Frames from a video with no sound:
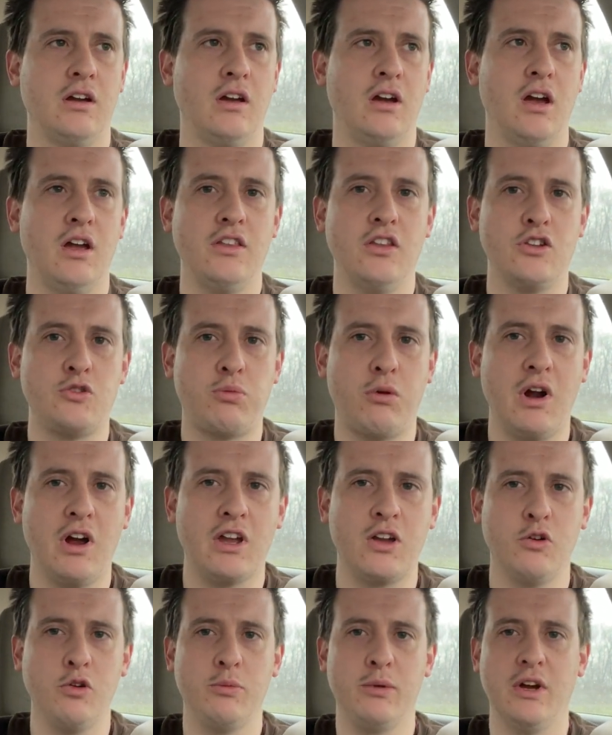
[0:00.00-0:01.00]
And the
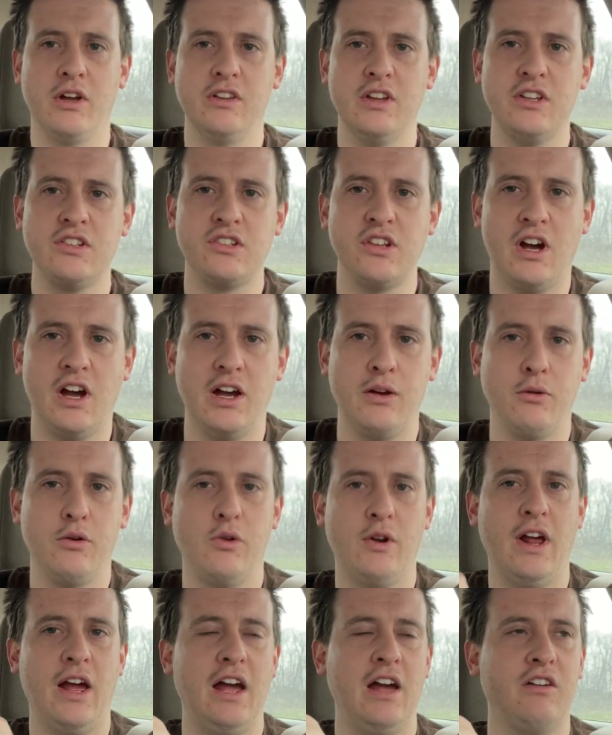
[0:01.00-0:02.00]
sprocket would be on this side. We
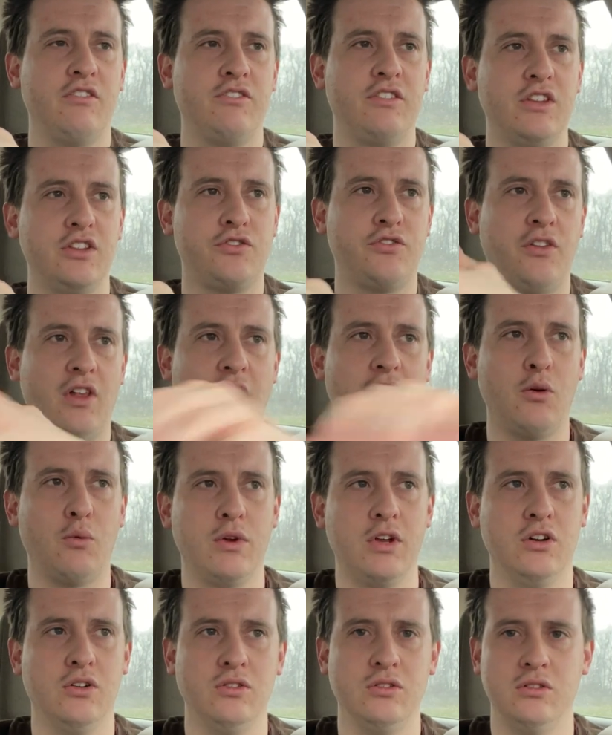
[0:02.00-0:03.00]
would have this
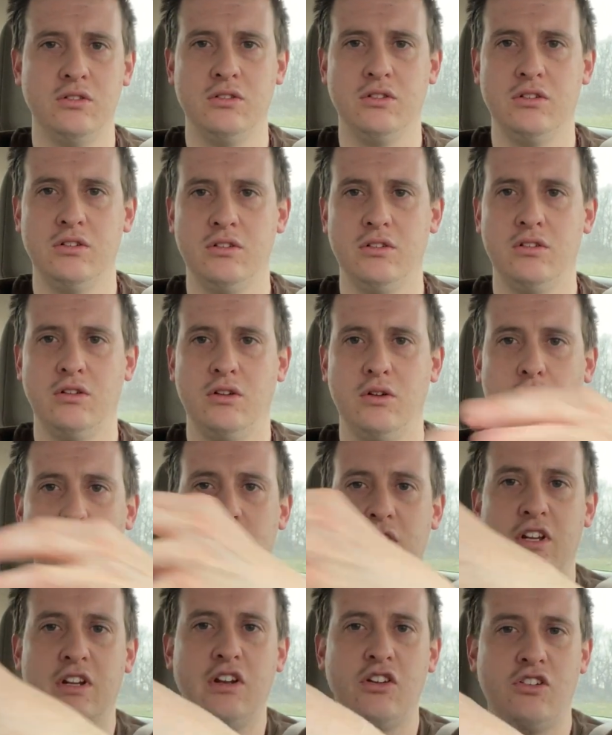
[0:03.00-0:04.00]
flywheel
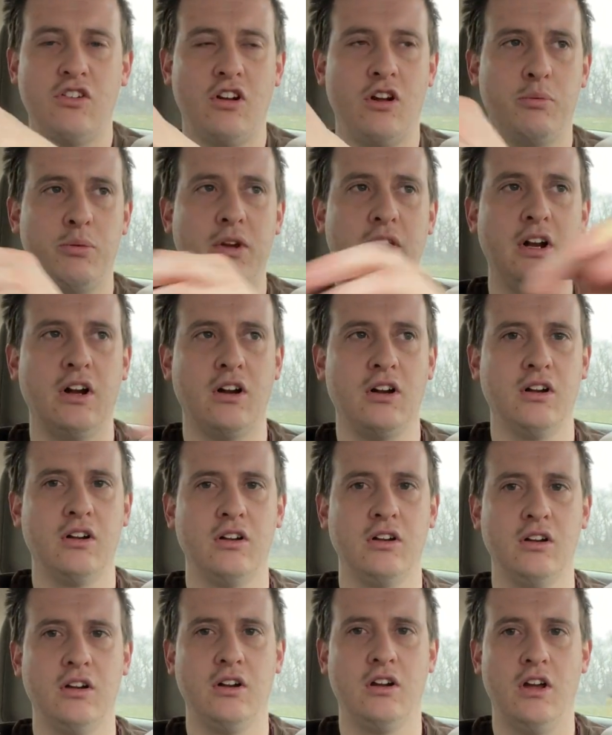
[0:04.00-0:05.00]
with the ignition up here,
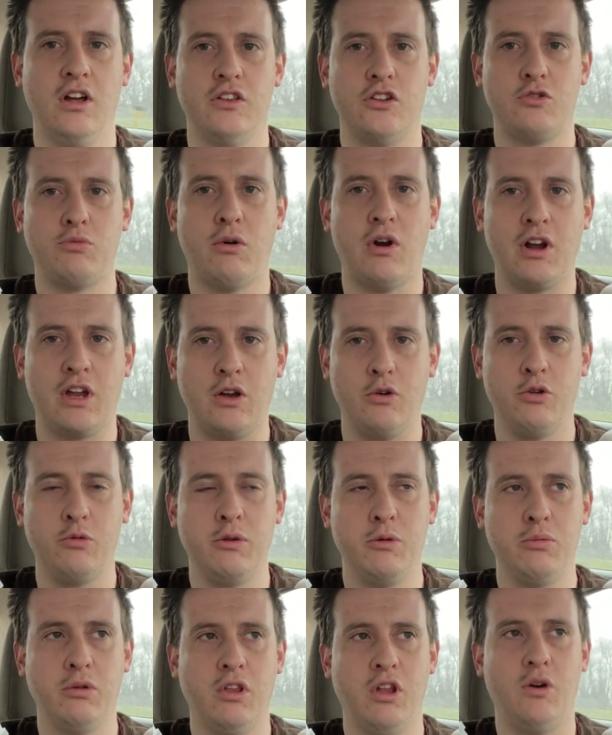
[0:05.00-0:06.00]
and the sprocket would
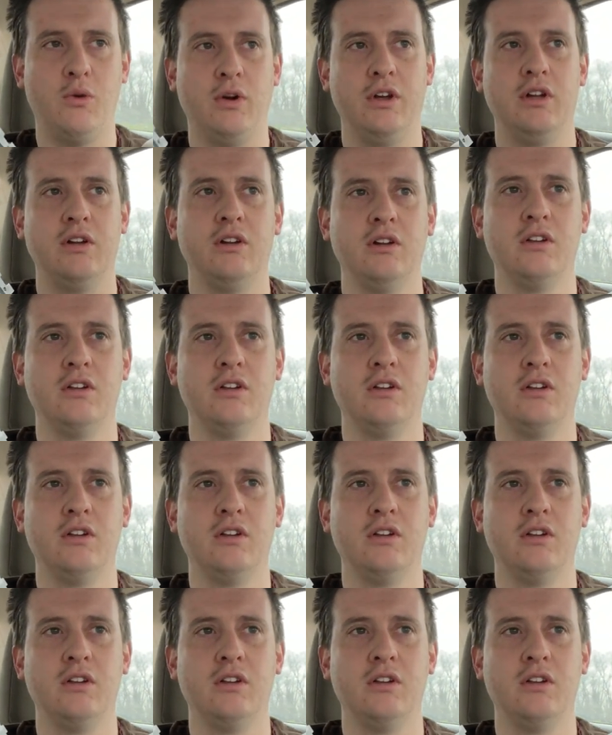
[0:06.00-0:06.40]
be below it.